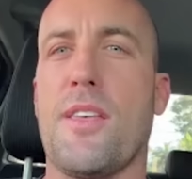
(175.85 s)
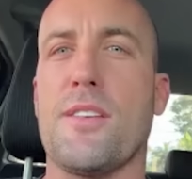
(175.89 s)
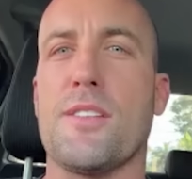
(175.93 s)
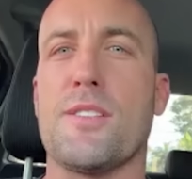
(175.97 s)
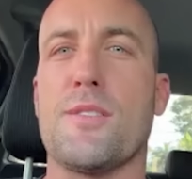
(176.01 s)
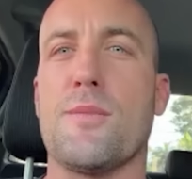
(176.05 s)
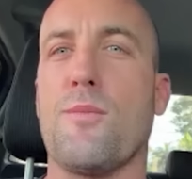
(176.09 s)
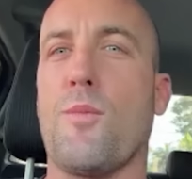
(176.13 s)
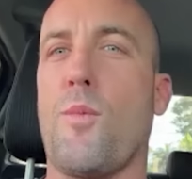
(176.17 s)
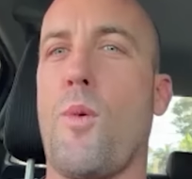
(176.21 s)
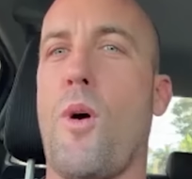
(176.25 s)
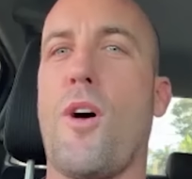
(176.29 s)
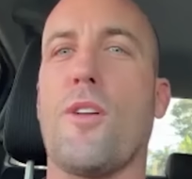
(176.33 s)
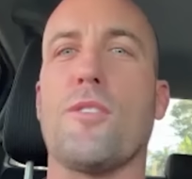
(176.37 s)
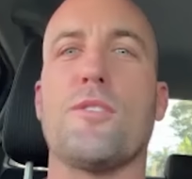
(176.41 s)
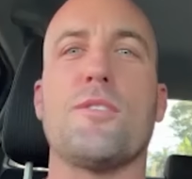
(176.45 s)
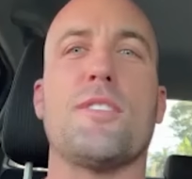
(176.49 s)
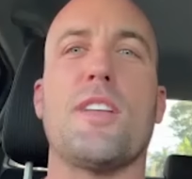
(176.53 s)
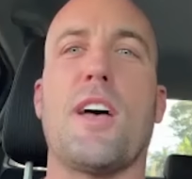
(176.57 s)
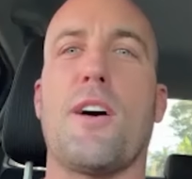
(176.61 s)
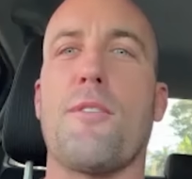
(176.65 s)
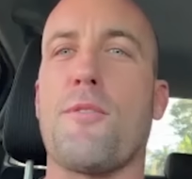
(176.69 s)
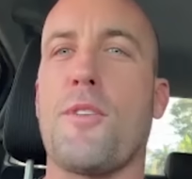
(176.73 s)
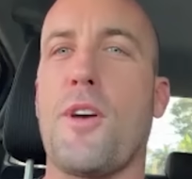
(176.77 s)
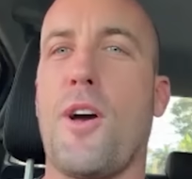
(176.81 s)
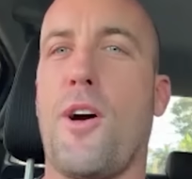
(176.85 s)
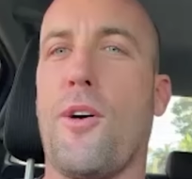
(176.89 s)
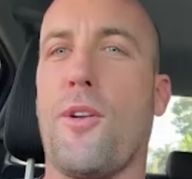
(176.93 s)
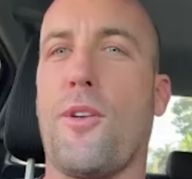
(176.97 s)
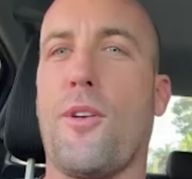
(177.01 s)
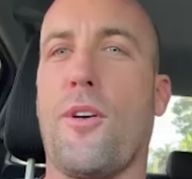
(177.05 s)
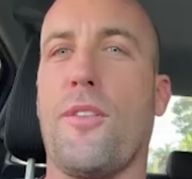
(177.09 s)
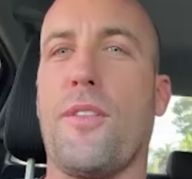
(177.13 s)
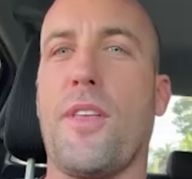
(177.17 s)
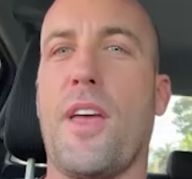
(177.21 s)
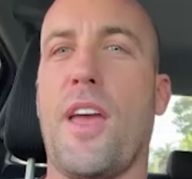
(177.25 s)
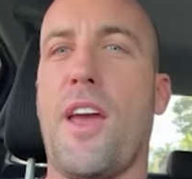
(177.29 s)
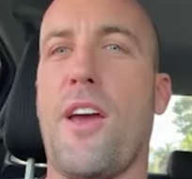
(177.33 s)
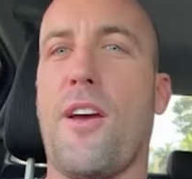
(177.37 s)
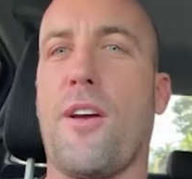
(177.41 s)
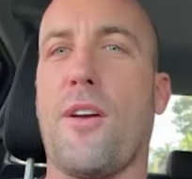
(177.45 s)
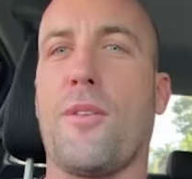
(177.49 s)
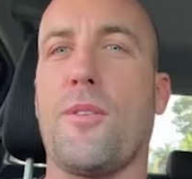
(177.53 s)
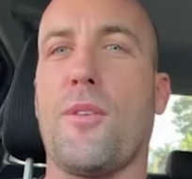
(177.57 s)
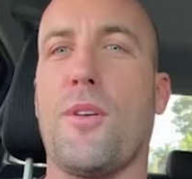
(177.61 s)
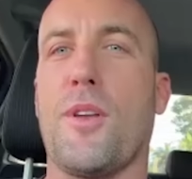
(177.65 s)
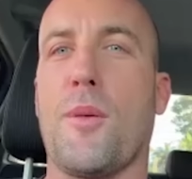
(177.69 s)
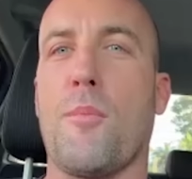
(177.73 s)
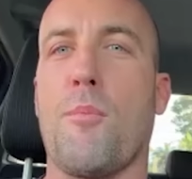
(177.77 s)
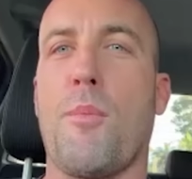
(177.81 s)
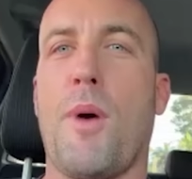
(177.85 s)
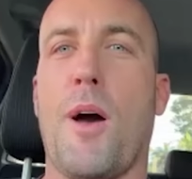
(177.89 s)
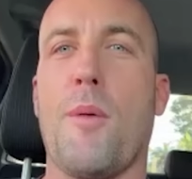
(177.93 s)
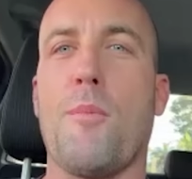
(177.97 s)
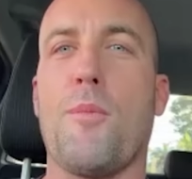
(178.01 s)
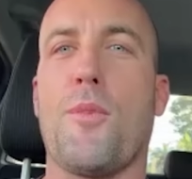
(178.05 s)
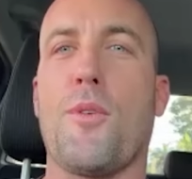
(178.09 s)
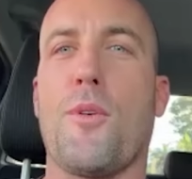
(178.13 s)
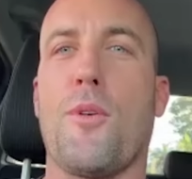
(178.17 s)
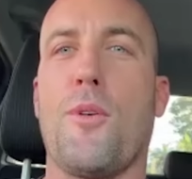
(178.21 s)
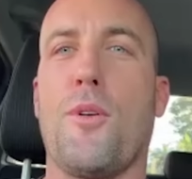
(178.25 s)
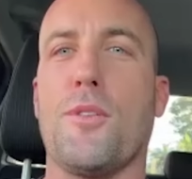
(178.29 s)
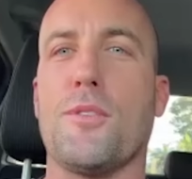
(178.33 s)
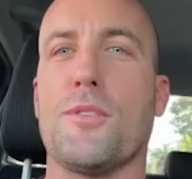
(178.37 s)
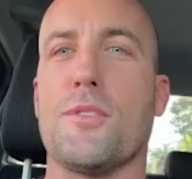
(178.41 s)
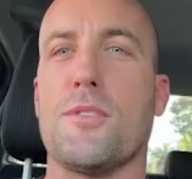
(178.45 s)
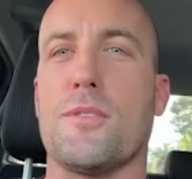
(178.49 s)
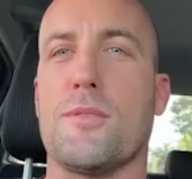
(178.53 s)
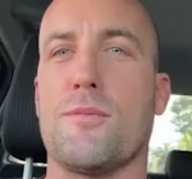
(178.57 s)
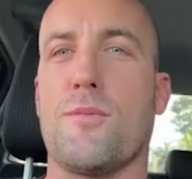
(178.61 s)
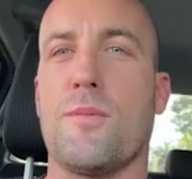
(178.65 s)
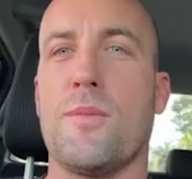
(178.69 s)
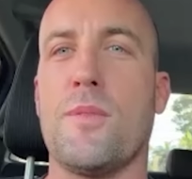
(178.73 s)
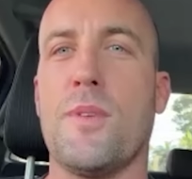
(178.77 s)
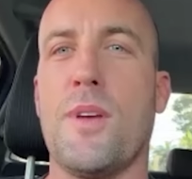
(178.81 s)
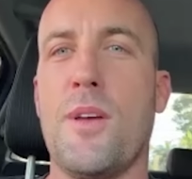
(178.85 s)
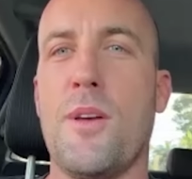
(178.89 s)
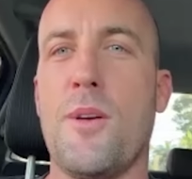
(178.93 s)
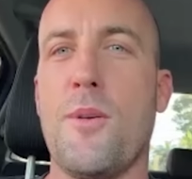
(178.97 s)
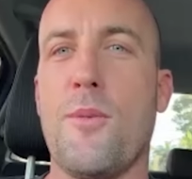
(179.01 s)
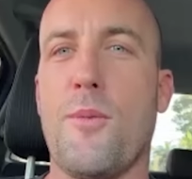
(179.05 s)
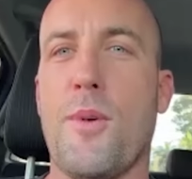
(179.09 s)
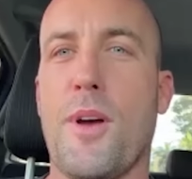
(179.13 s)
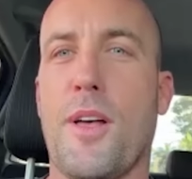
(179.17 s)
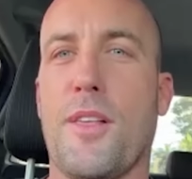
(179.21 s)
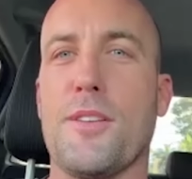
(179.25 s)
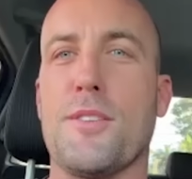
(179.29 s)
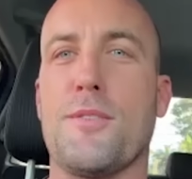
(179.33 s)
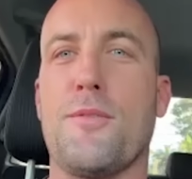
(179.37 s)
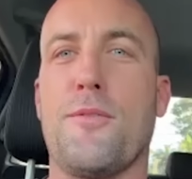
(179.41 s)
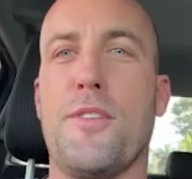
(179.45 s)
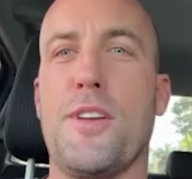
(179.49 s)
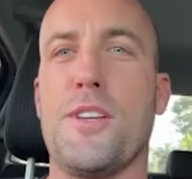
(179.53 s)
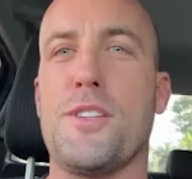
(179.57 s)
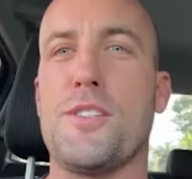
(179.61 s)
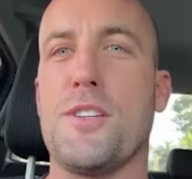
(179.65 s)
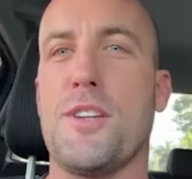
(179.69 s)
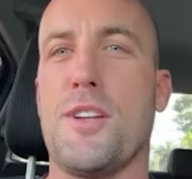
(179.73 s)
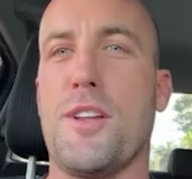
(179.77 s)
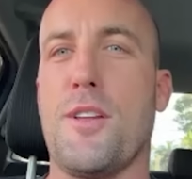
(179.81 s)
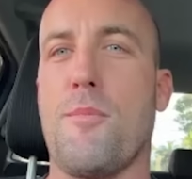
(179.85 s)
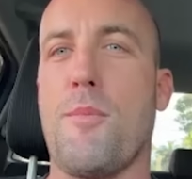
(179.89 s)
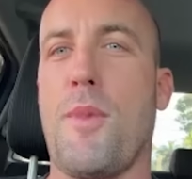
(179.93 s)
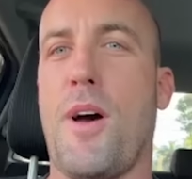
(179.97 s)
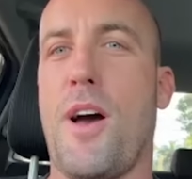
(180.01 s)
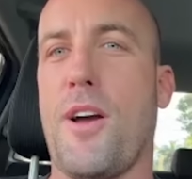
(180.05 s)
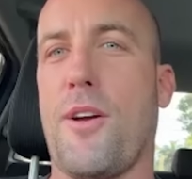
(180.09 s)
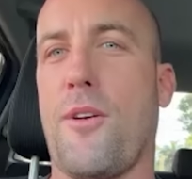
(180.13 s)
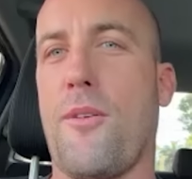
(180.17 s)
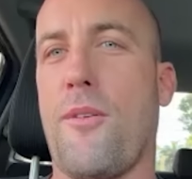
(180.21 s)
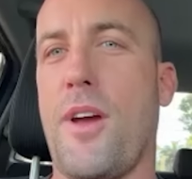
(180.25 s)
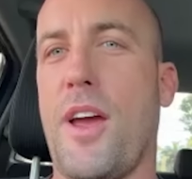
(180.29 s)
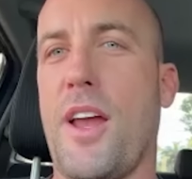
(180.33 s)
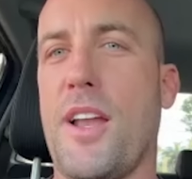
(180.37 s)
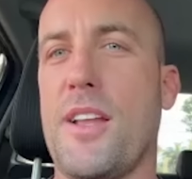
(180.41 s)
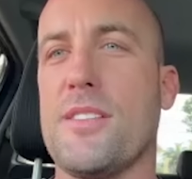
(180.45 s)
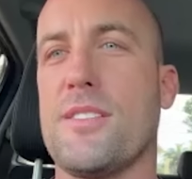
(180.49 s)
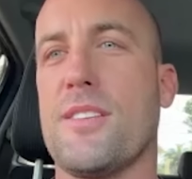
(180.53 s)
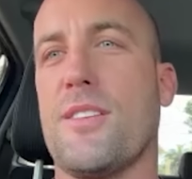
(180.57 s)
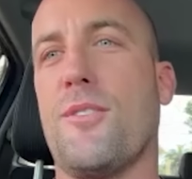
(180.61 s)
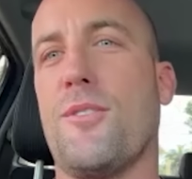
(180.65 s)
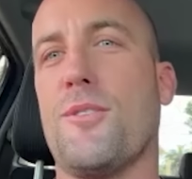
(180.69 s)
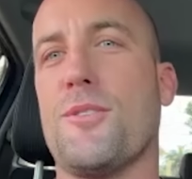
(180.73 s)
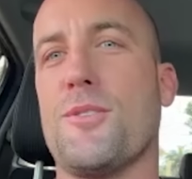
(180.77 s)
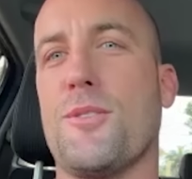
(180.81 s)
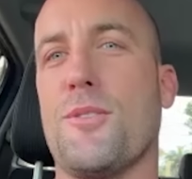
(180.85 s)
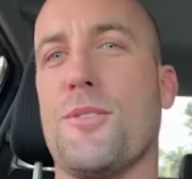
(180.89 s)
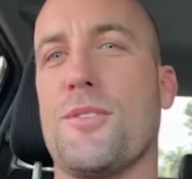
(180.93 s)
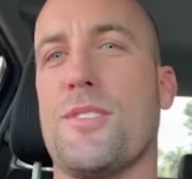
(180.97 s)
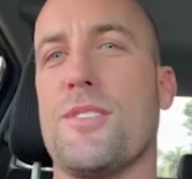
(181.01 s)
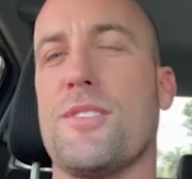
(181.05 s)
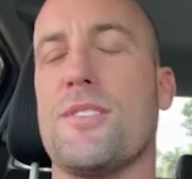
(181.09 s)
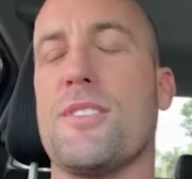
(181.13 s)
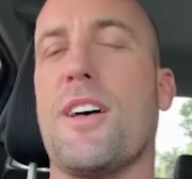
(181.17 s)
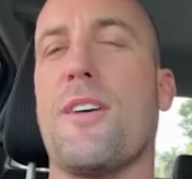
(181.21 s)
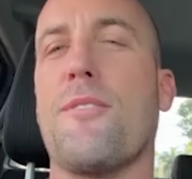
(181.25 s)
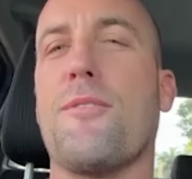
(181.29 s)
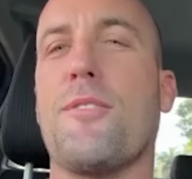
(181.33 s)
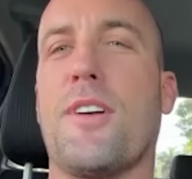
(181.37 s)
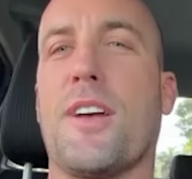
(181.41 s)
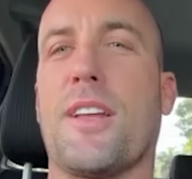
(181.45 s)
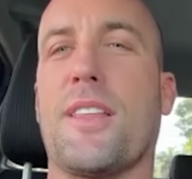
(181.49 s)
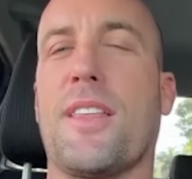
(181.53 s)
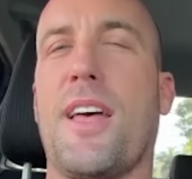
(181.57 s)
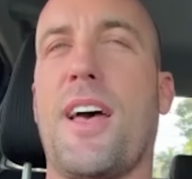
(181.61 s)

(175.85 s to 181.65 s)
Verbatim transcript: There's some wild stuff going on there, including pub crawls as well as fishing and margaritas and all sorts of stuff like